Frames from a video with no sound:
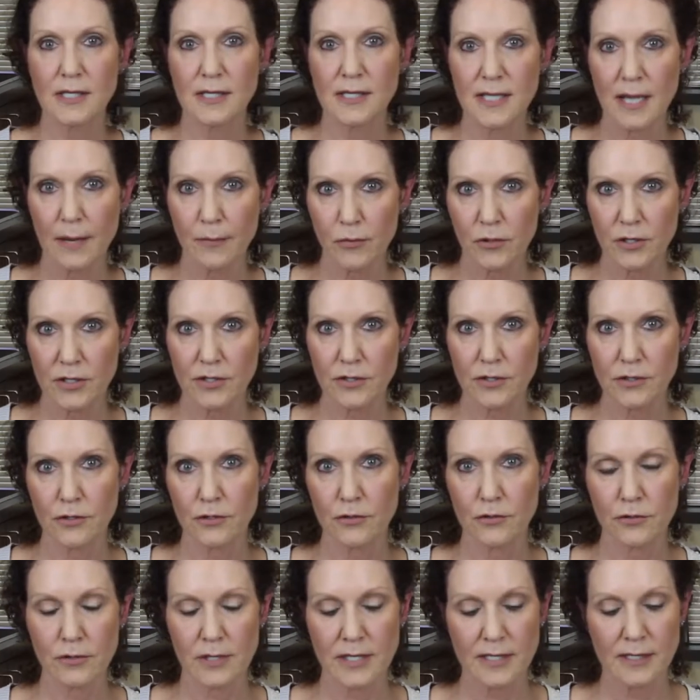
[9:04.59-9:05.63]
separate
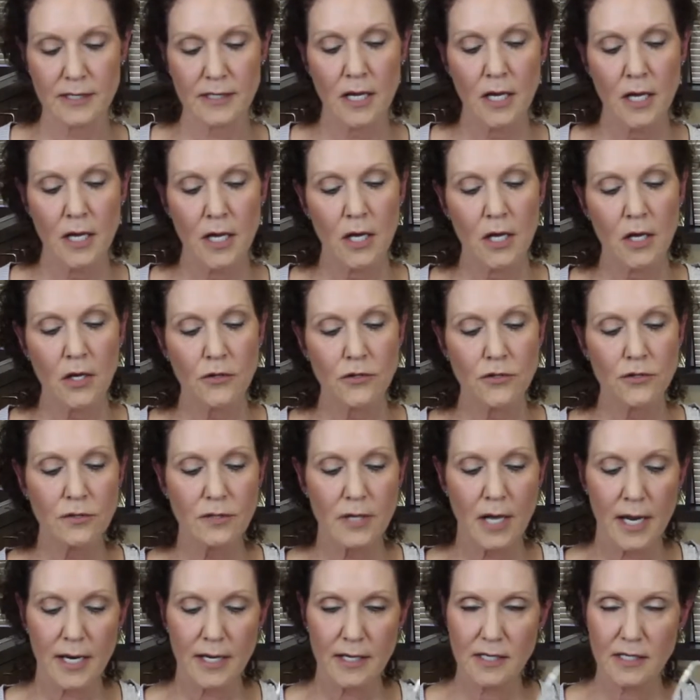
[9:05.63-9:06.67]
surgeries. Do
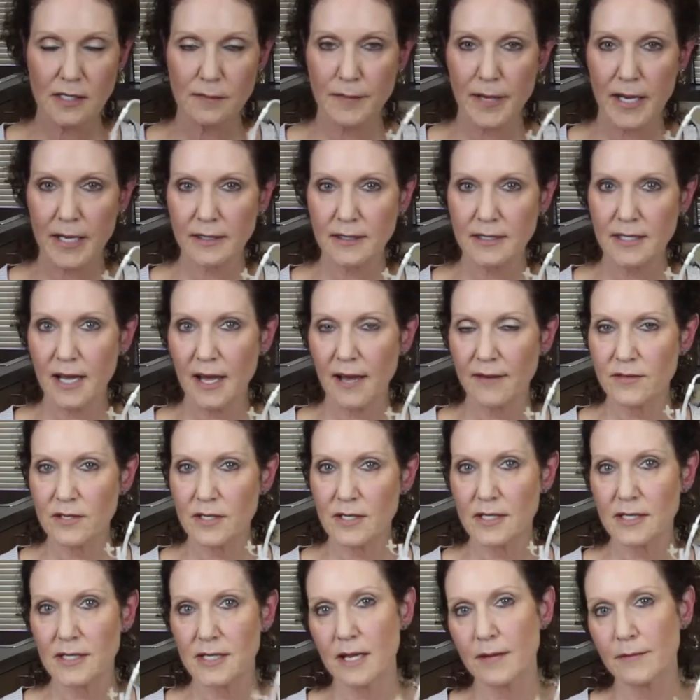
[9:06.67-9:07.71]
not expect to have the
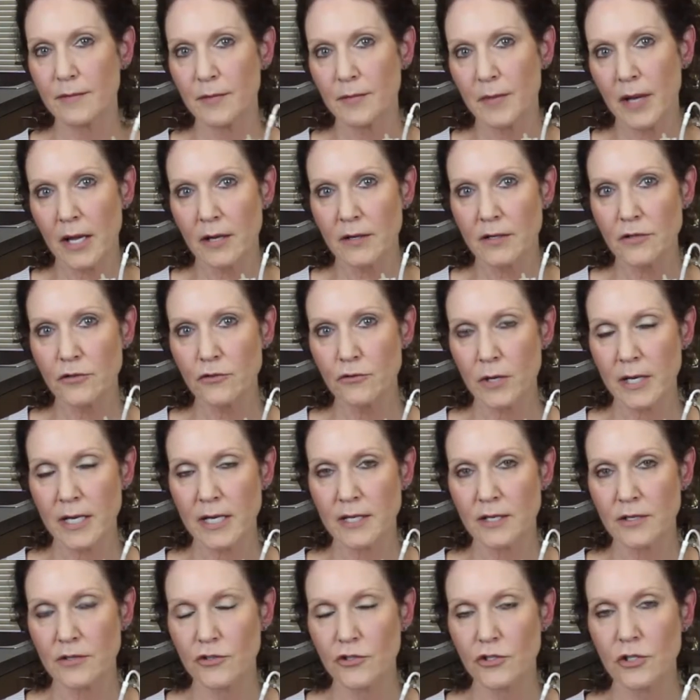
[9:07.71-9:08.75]
same amount of
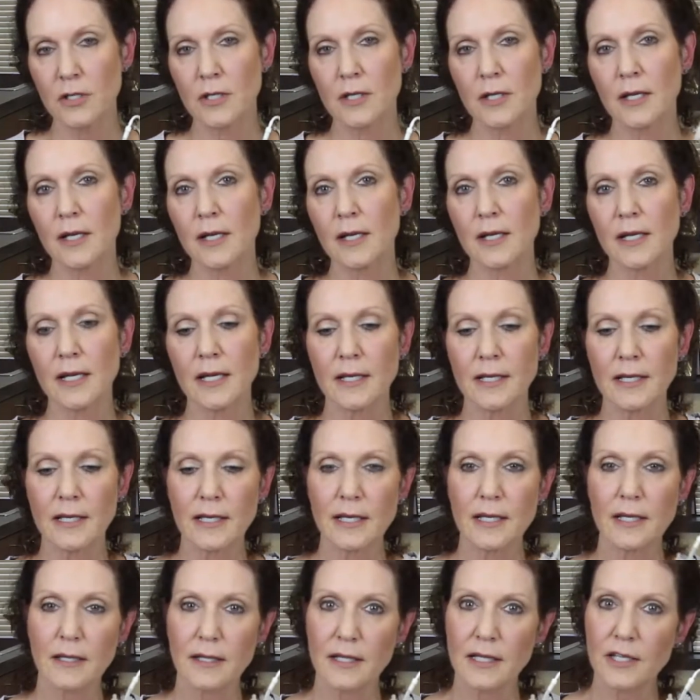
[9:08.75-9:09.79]
drainage in
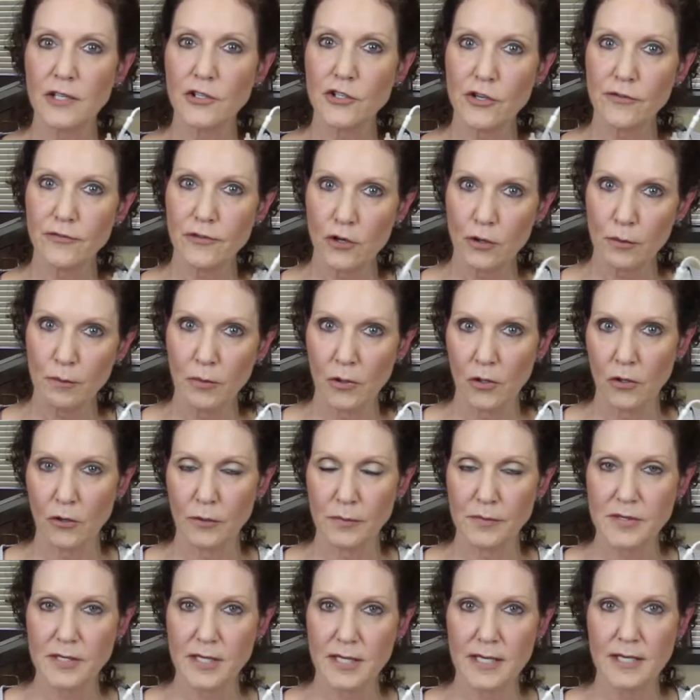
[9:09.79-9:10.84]
each of your
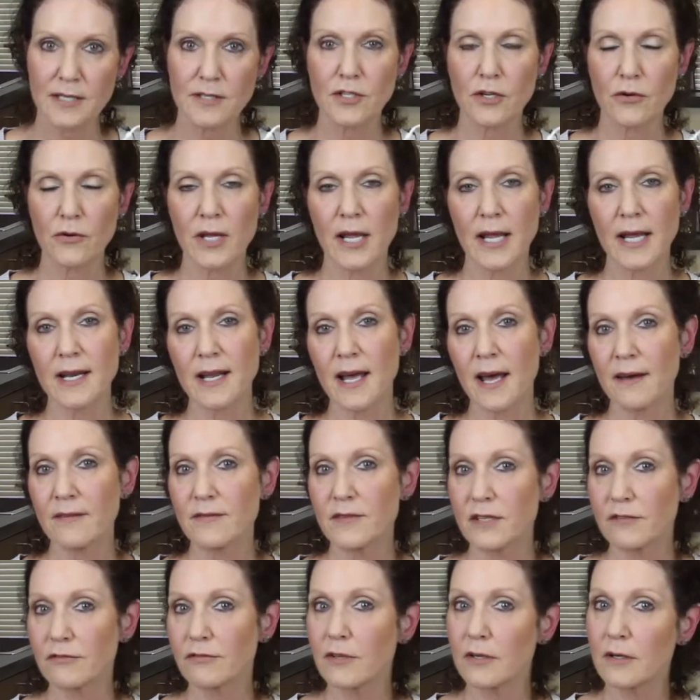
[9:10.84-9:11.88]
bulbs. It is okay to have
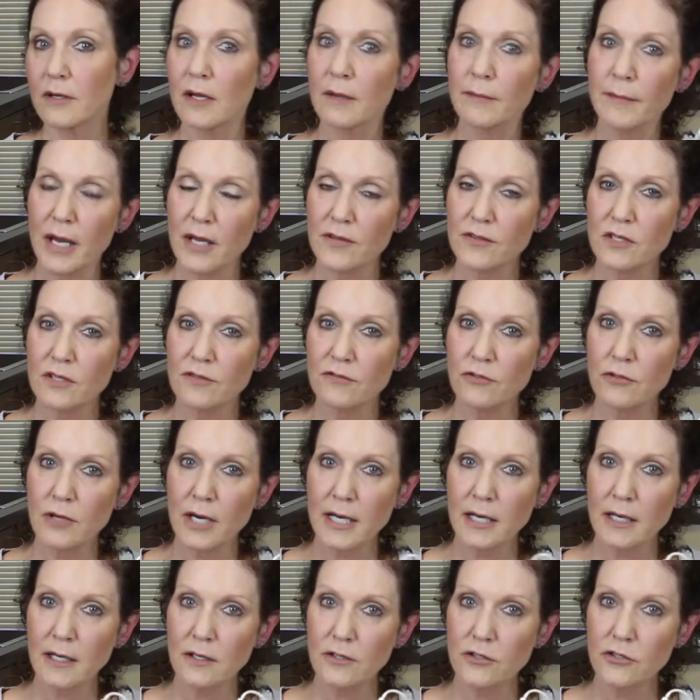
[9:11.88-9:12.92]
different amounts of
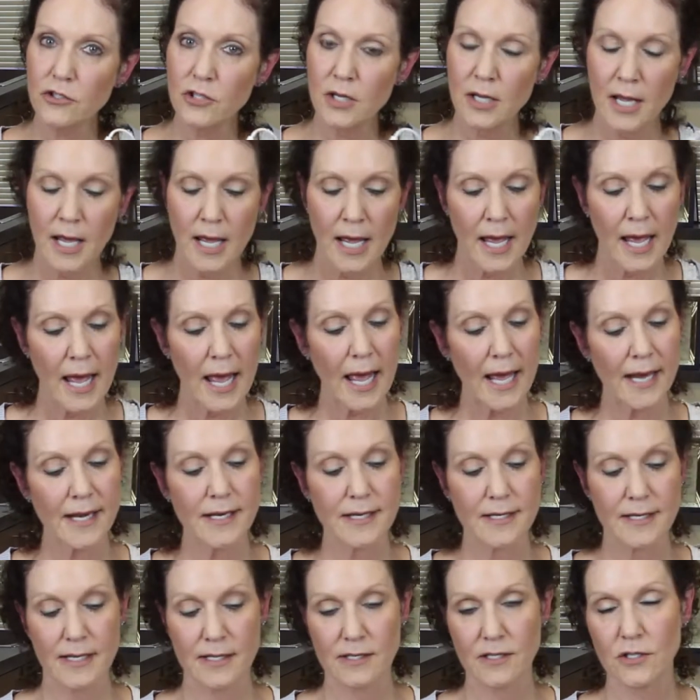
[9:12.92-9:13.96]
drainage, and
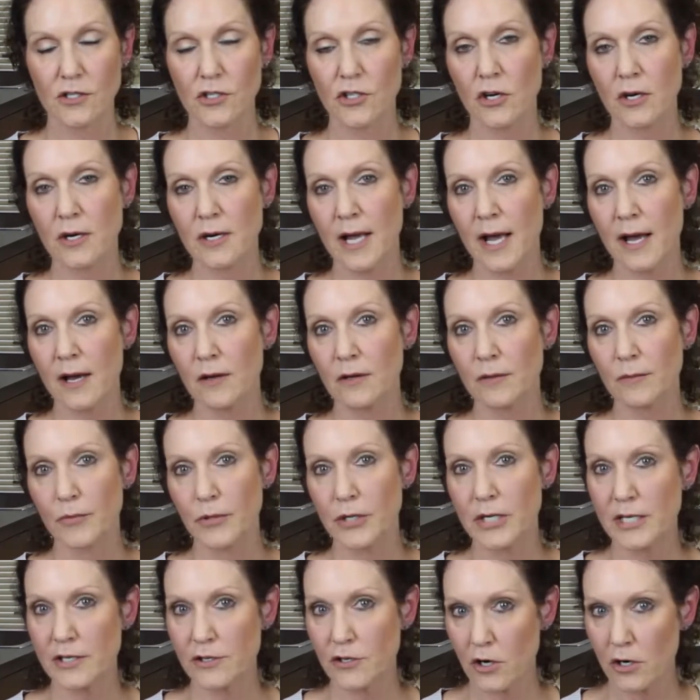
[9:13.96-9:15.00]
it does start out
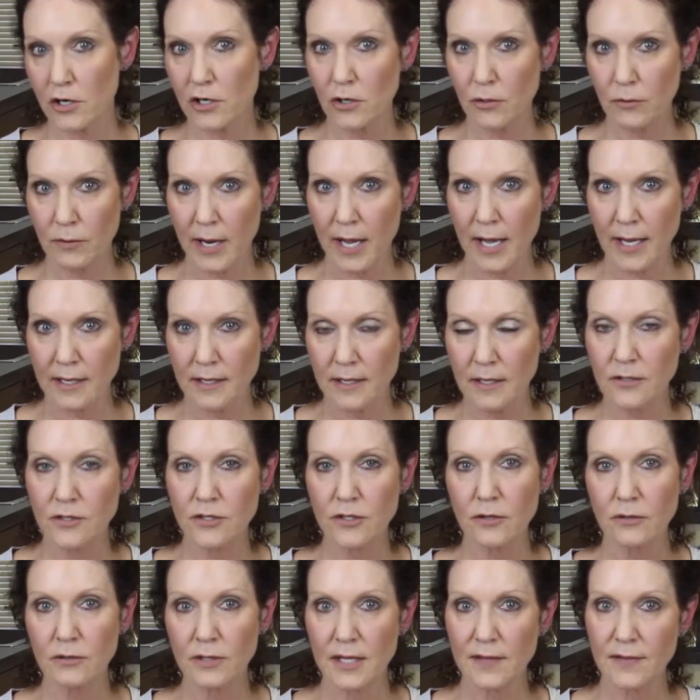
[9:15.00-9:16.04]
pretty dark red.
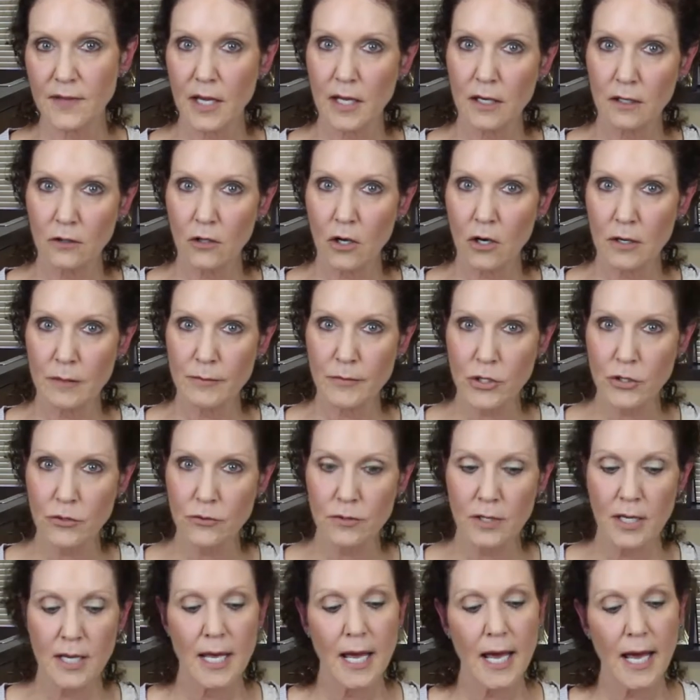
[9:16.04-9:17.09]
Don't let that alarm
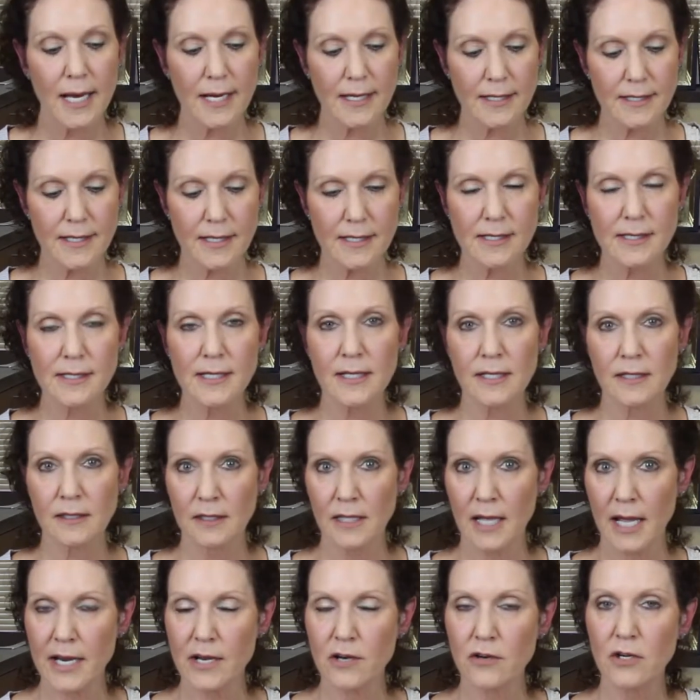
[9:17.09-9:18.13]
you, and it does get a
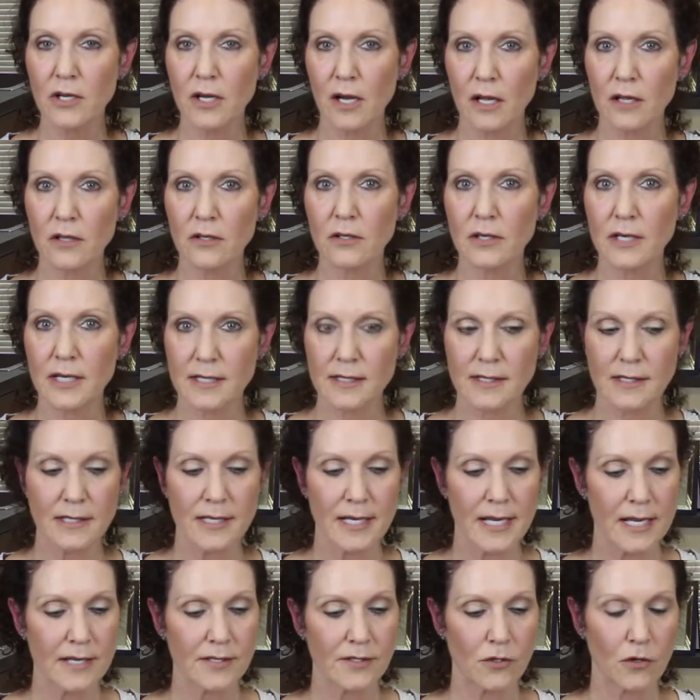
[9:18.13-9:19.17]
lighter color as the
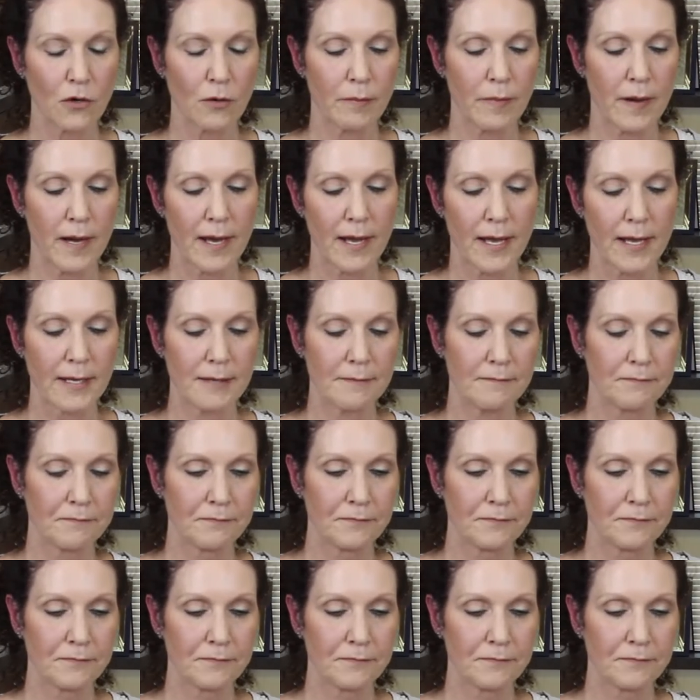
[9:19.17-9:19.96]
days go by.